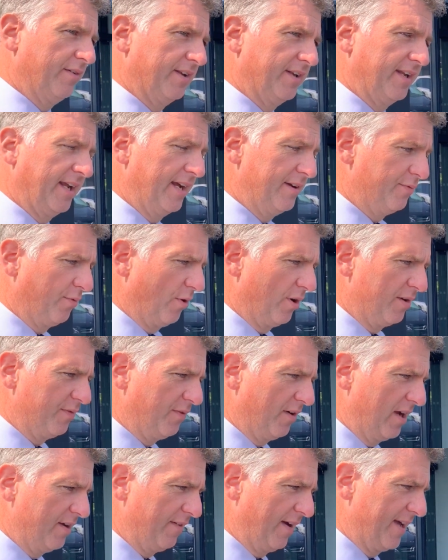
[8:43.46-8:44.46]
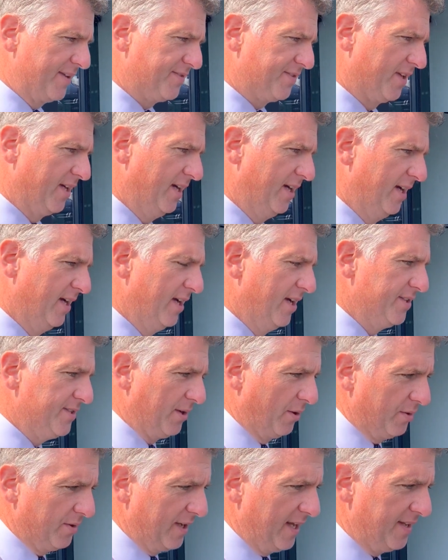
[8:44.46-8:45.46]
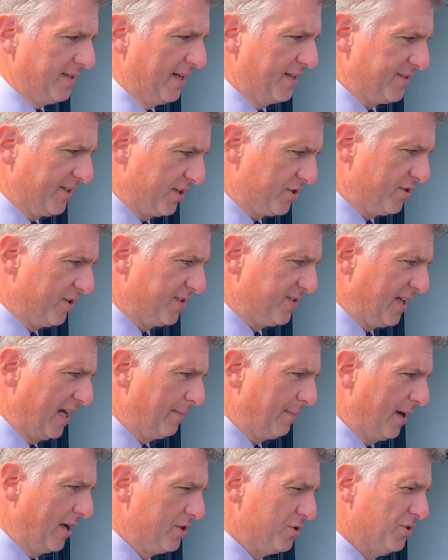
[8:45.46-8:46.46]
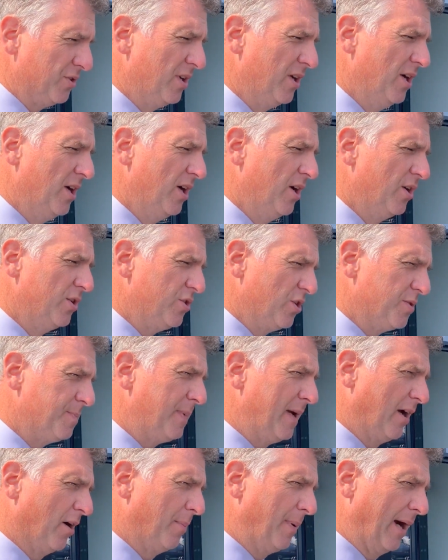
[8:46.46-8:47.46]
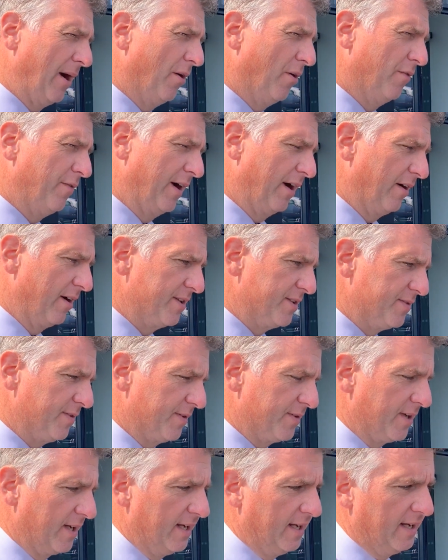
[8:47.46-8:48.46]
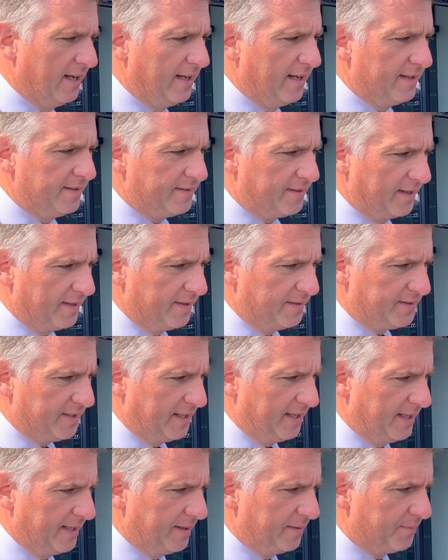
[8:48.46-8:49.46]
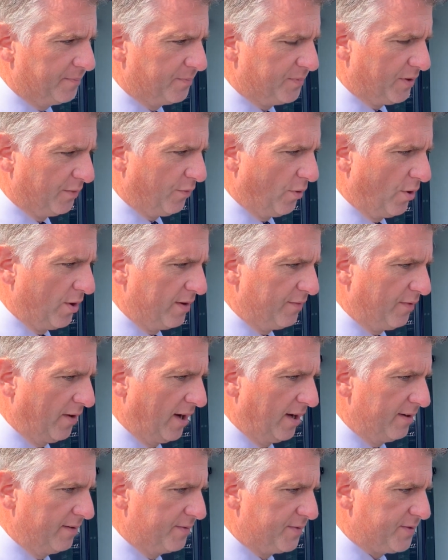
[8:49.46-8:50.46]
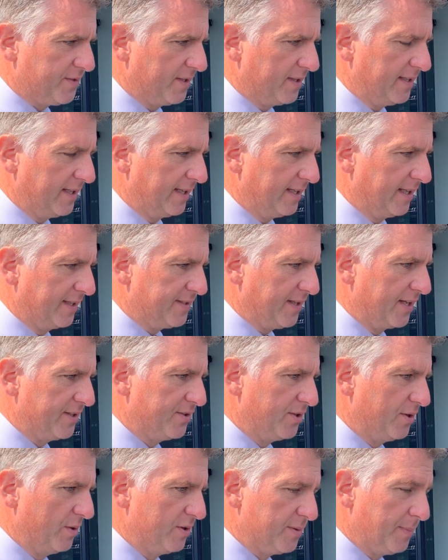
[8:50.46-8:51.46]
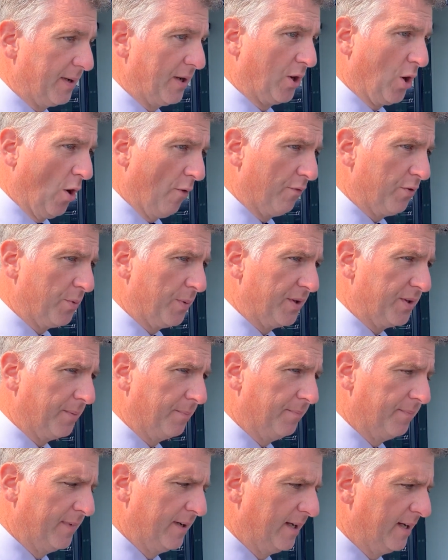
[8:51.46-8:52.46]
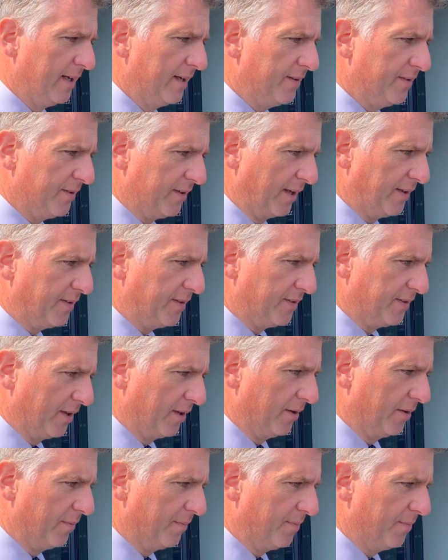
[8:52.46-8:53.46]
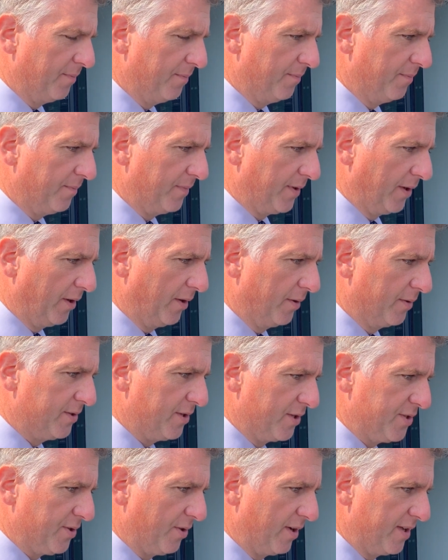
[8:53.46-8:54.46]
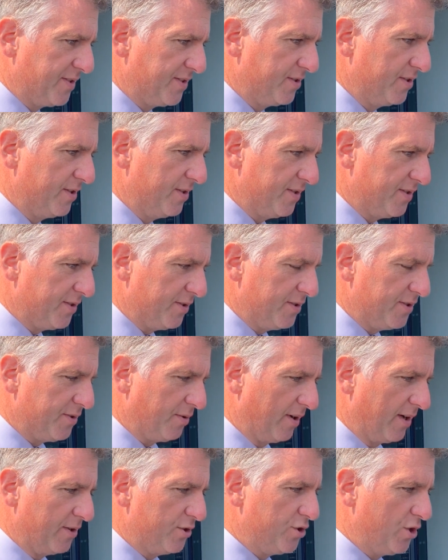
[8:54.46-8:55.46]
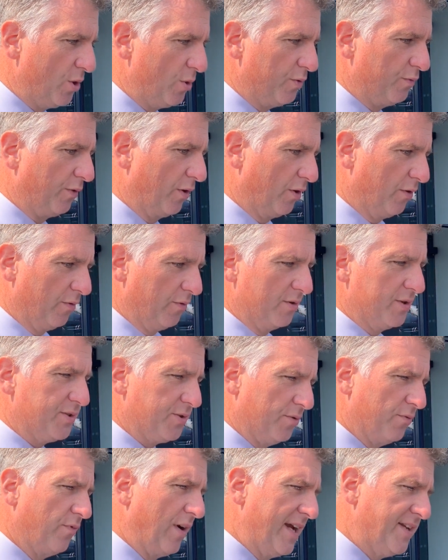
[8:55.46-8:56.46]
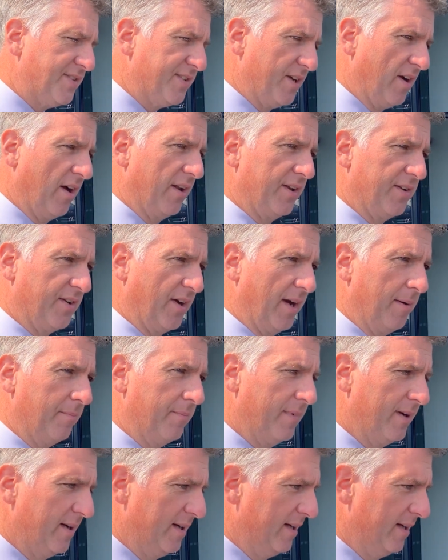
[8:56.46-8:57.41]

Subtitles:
and the A45S. So it's actually the same engine, just bigger power variants. The 45s you tend to lose a bit of comfort with them. They're sort of tuned for racing all the time.